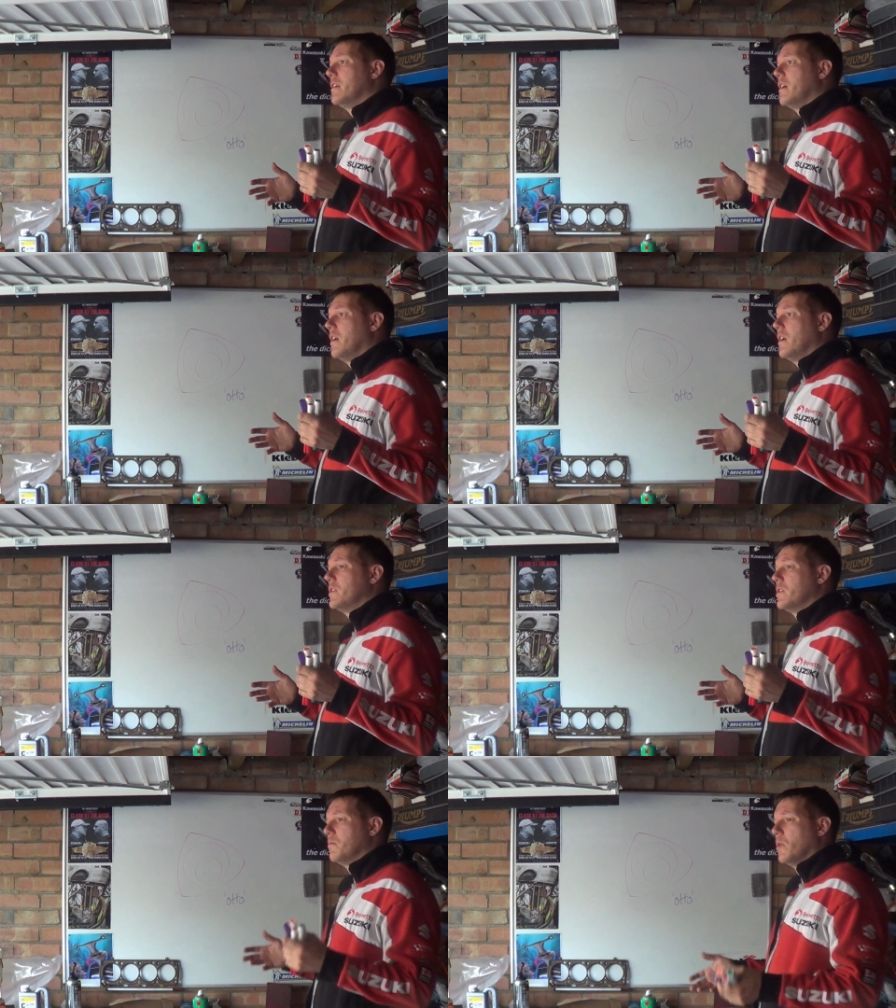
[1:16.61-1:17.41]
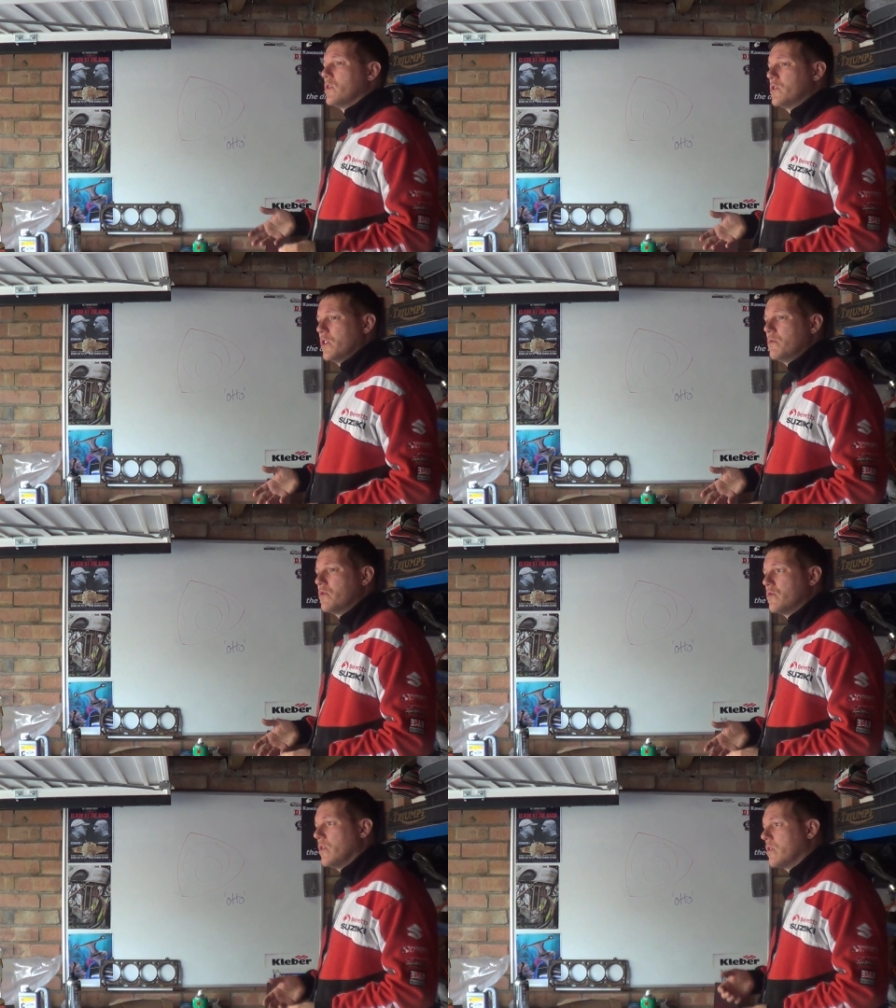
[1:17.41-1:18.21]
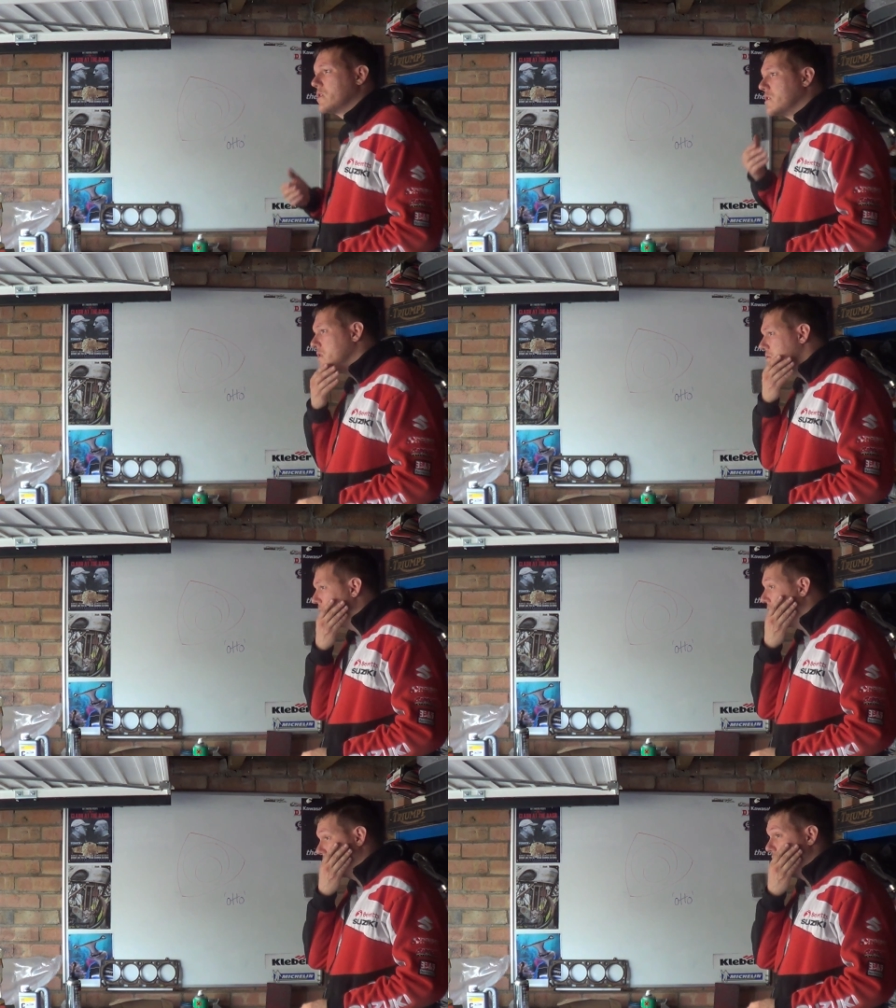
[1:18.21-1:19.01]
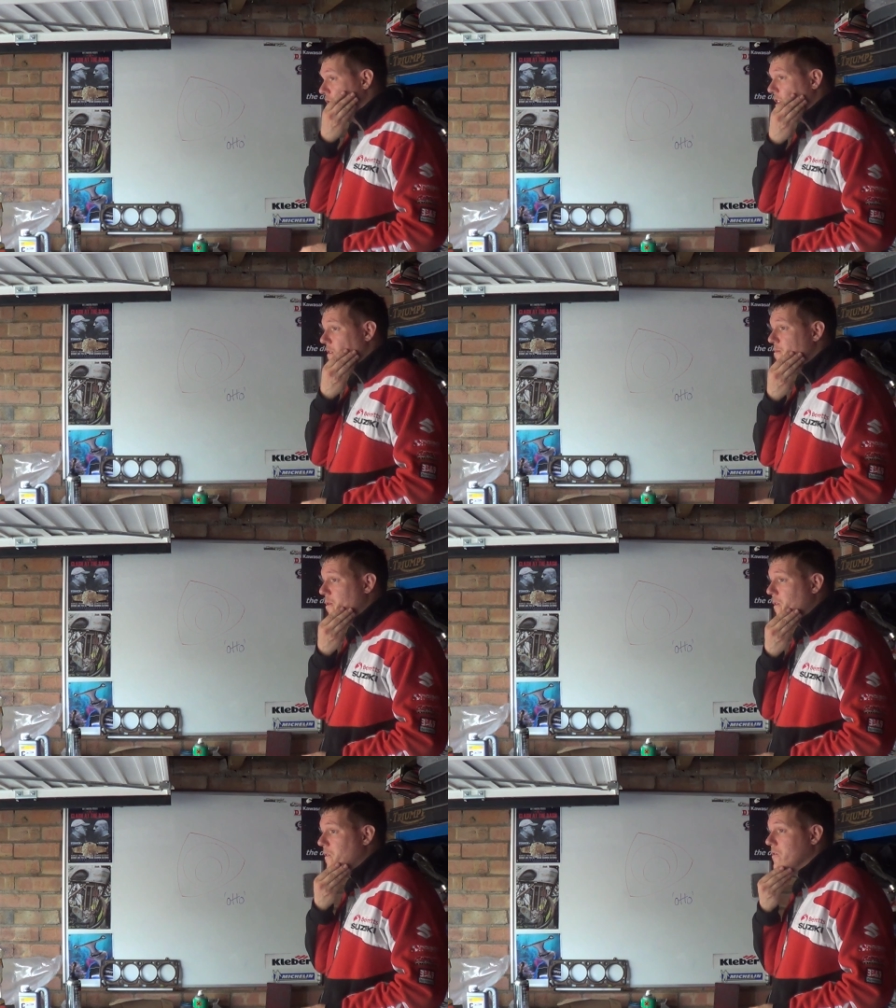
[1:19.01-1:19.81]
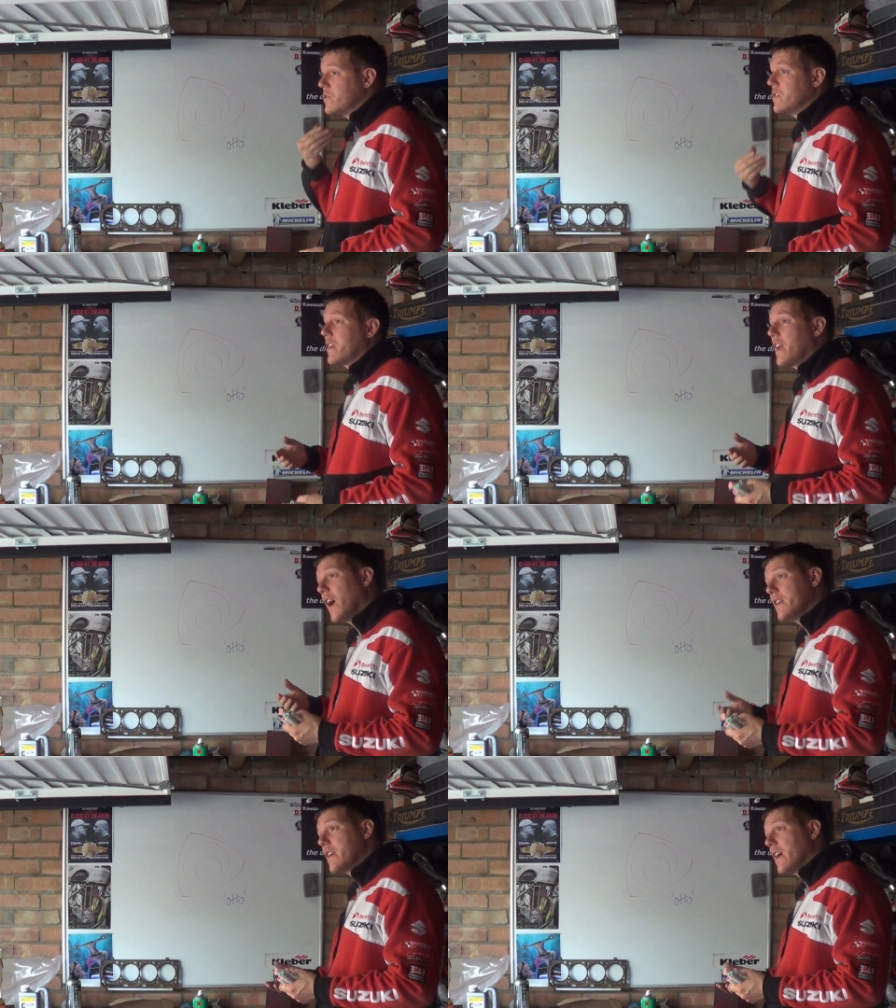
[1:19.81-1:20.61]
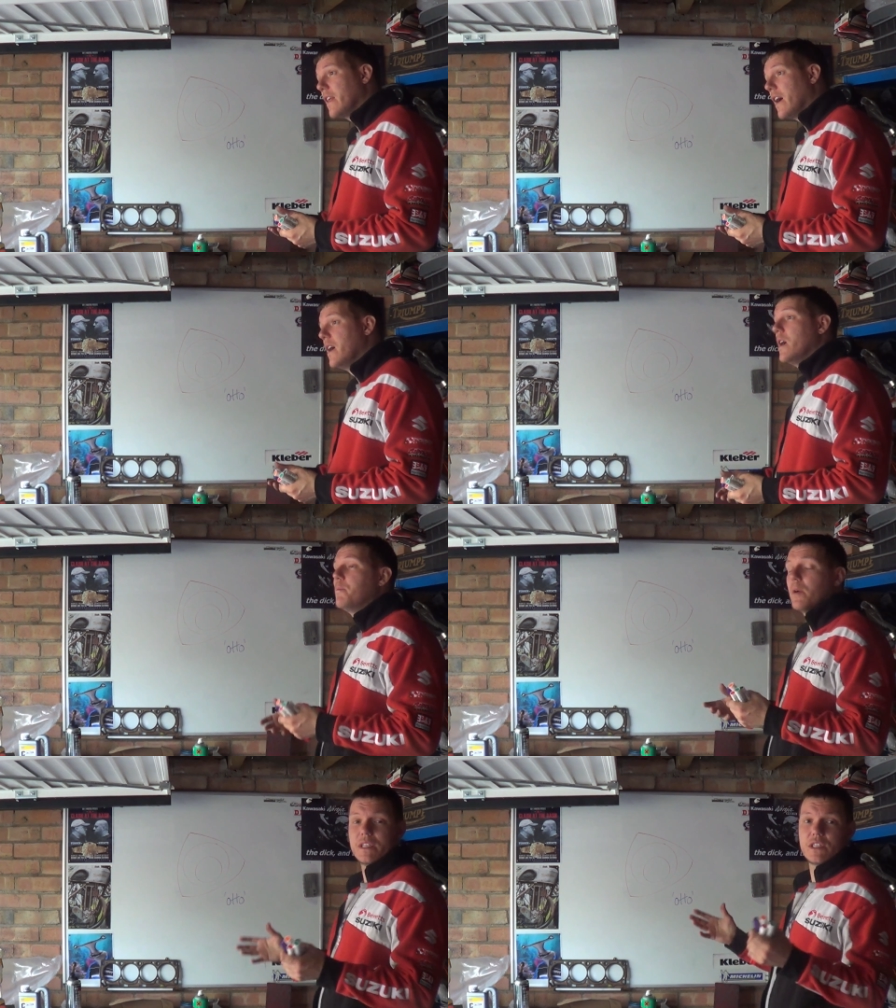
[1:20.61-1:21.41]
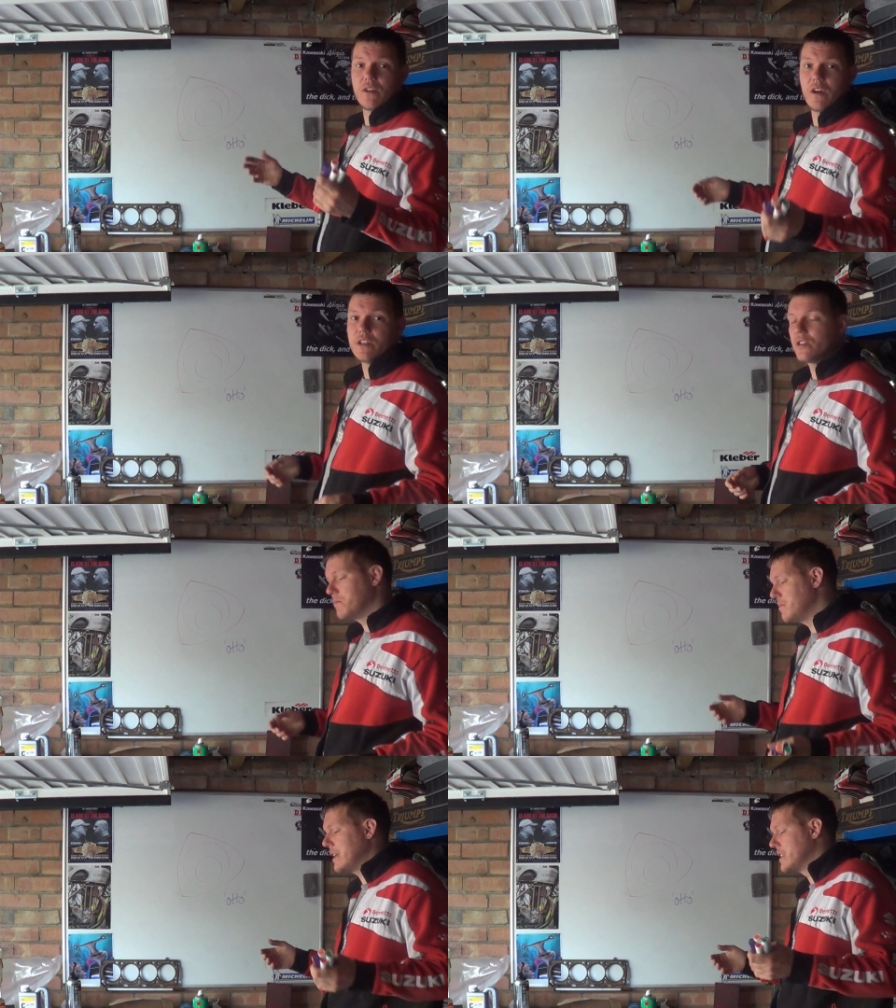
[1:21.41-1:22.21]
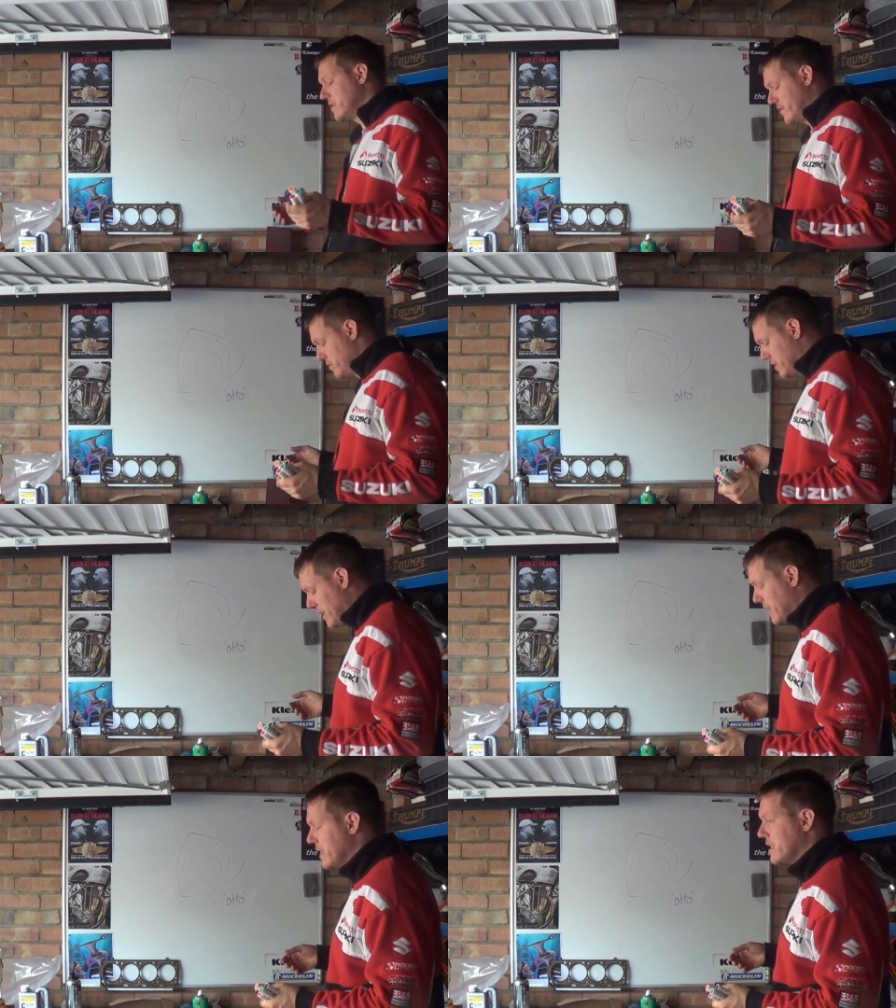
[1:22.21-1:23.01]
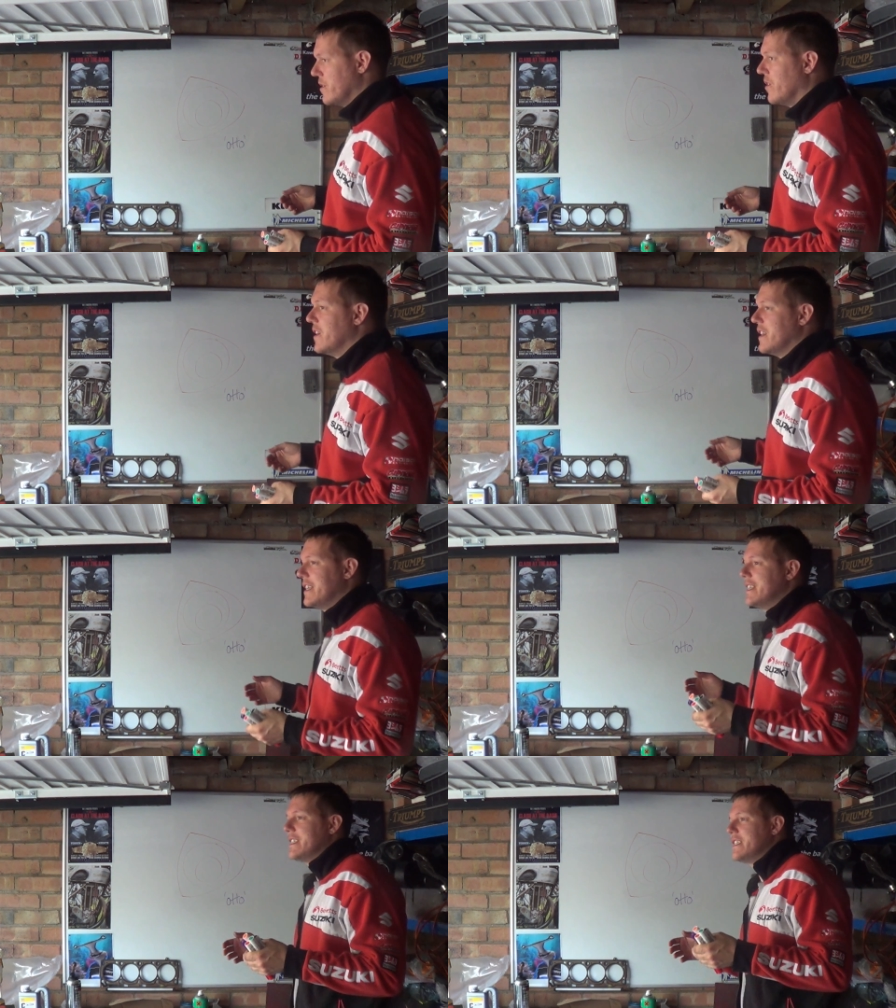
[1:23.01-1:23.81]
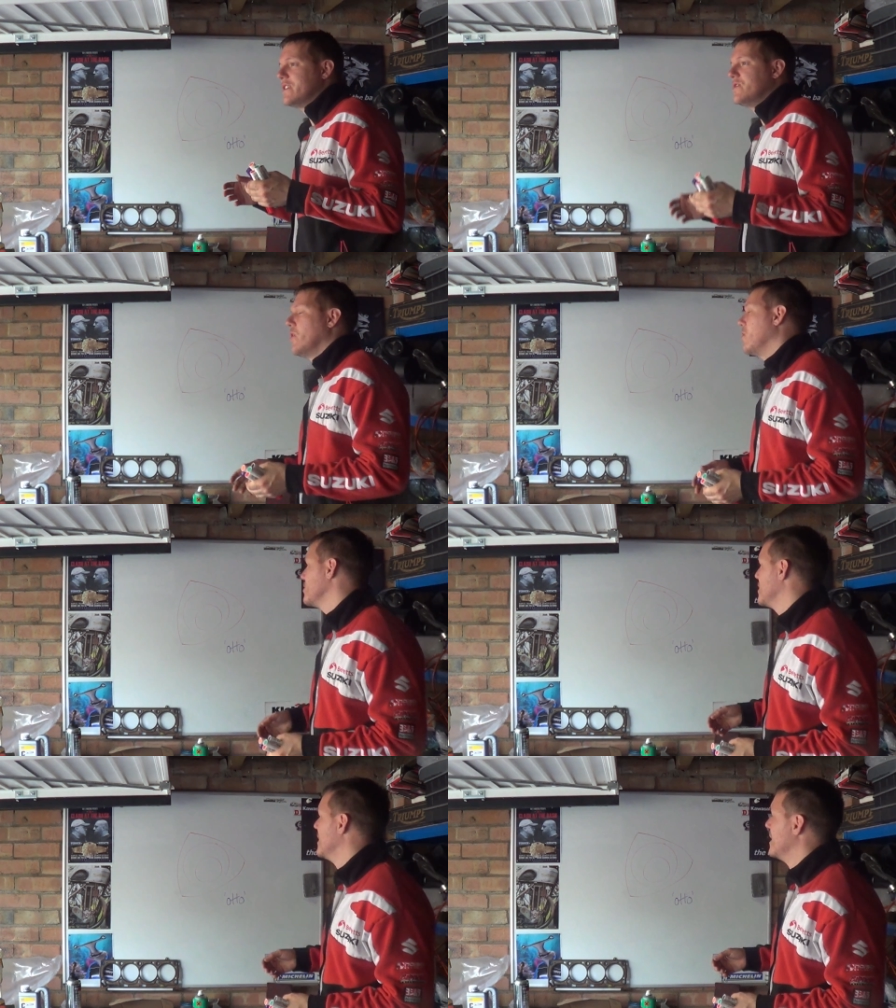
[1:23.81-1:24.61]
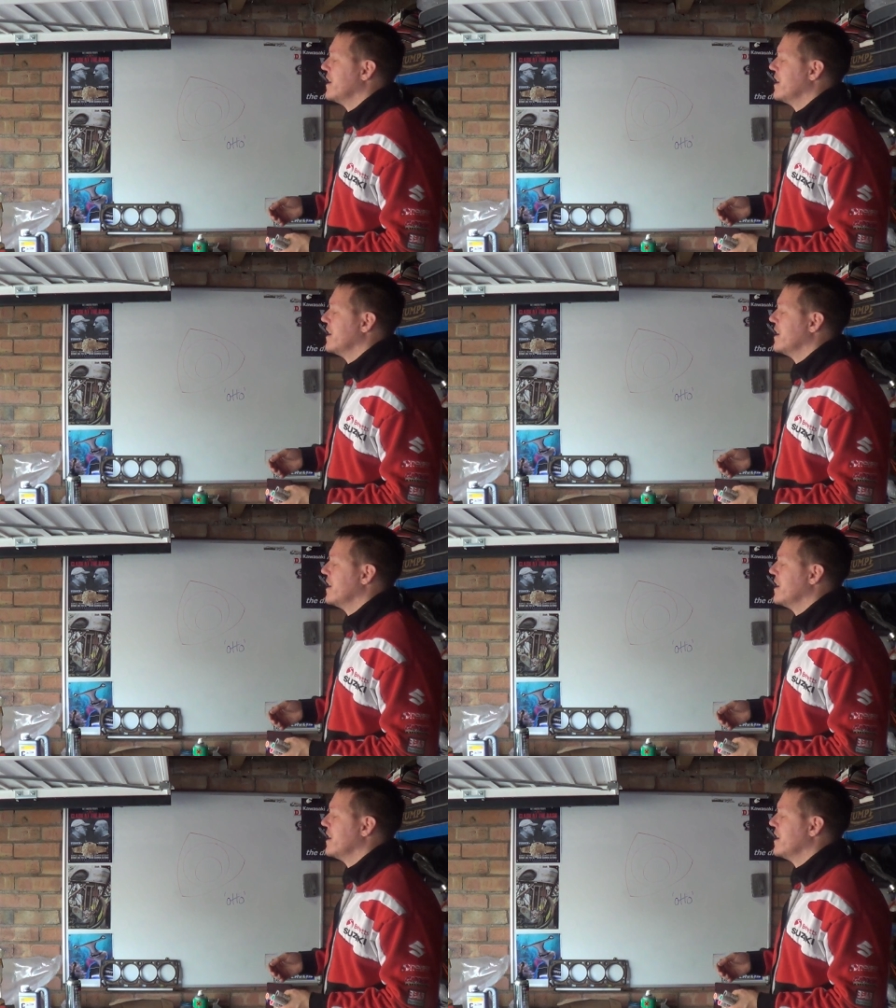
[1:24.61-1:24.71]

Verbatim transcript: Uh, you know, most two strokes. Petrols have ports, I kind of get that. But it's not, it doesn't matter if you think it is or not, it is not.